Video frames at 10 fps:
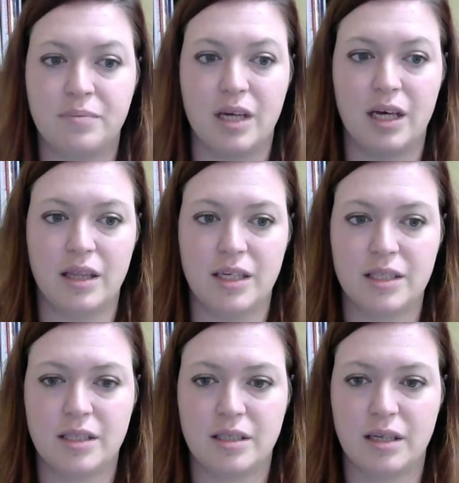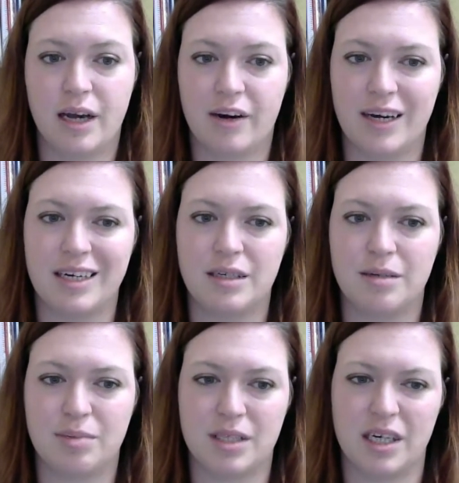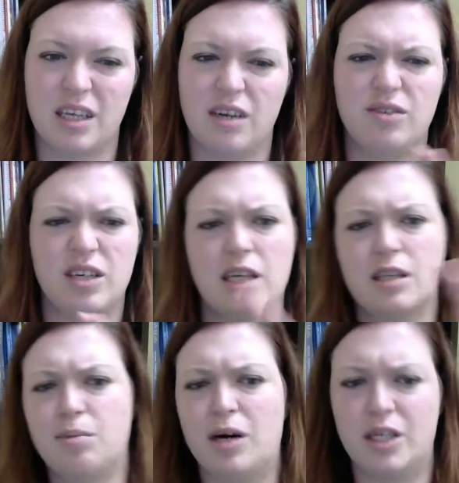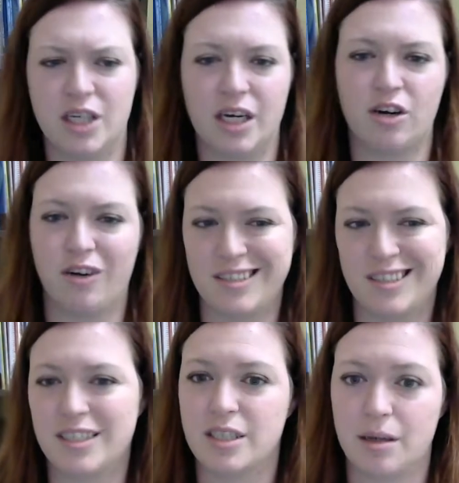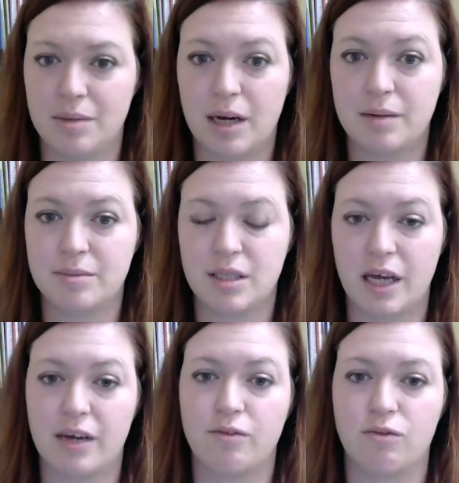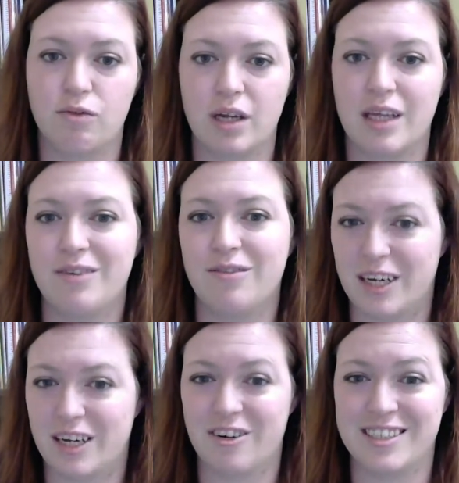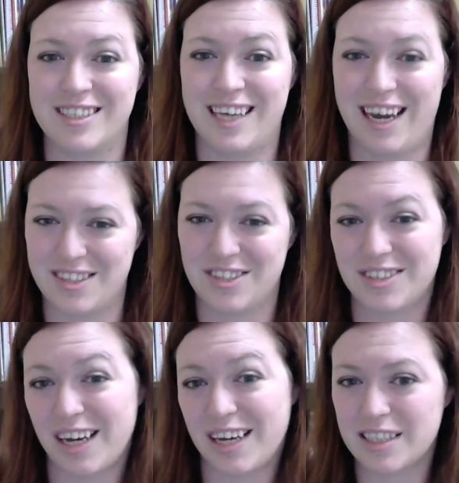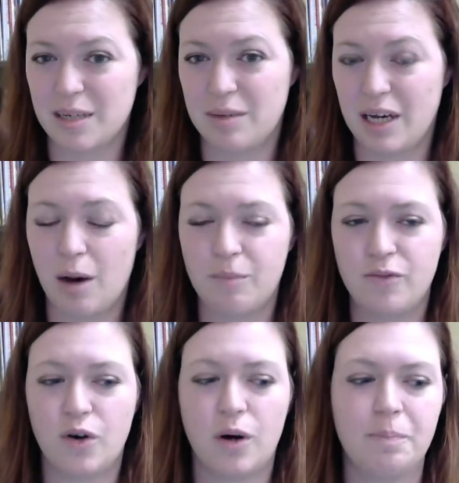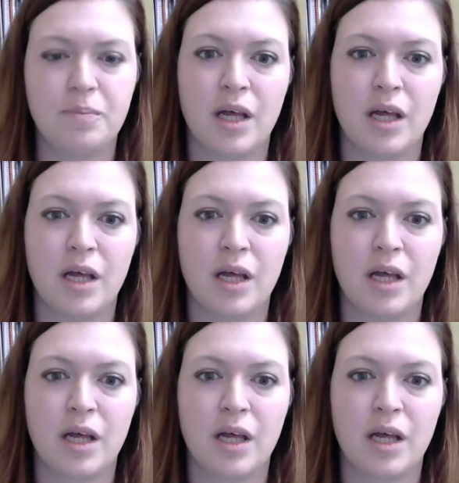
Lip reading: In this area, particularly for like the punching aggression, sometimes like really vigorous exercise can be helpful.